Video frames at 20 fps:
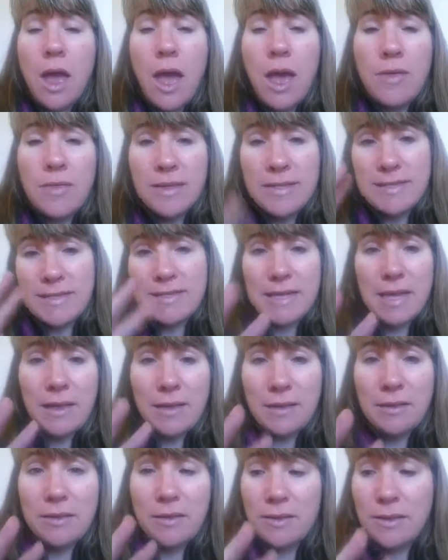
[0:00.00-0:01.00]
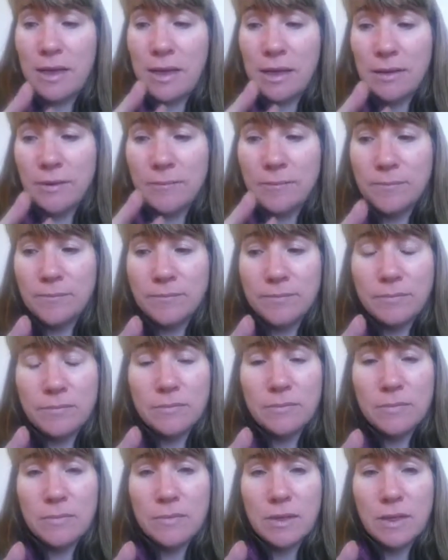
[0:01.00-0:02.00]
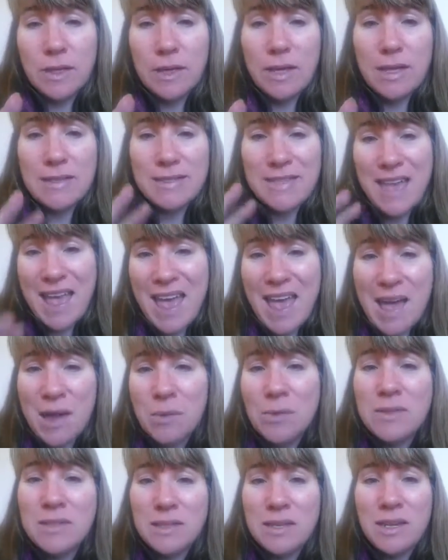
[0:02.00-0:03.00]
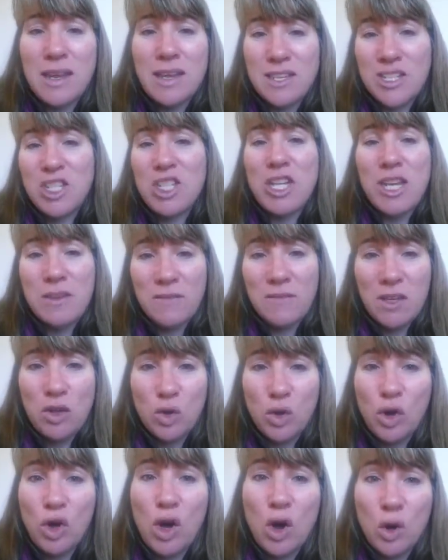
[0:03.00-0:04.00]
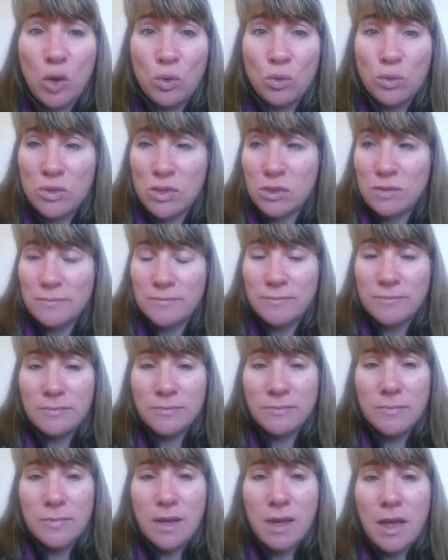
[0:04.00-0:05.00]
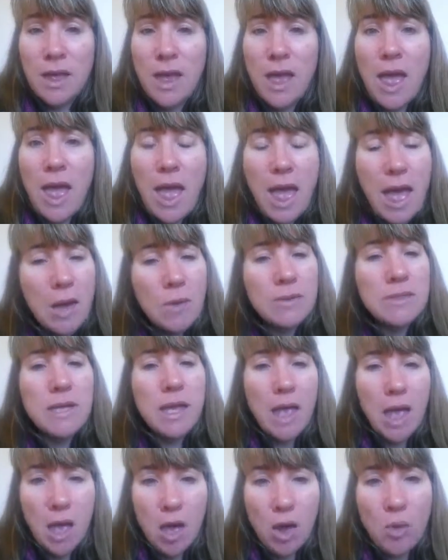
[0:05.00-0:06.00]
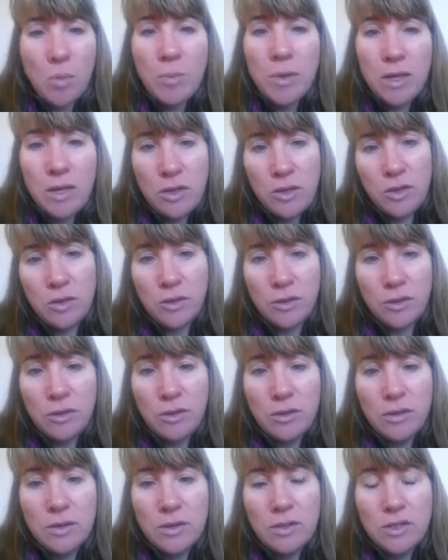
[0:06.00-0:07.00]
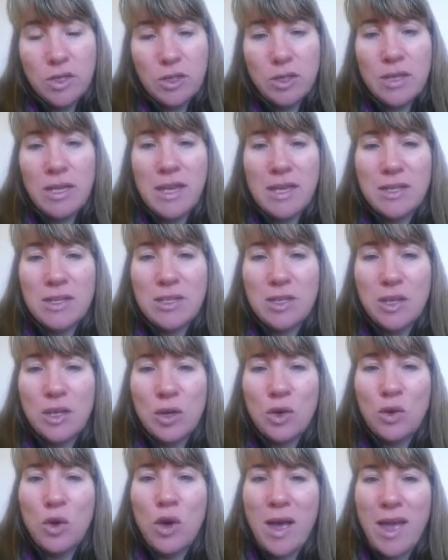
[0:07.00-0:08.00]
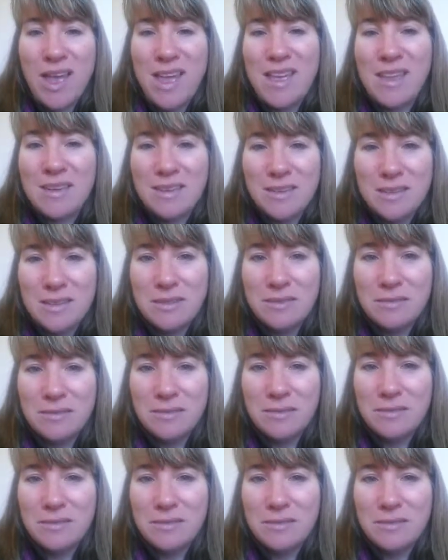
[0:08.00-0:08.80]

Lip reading: And the second thing is, how is it achieving your goals? How is it helping you to get to your end?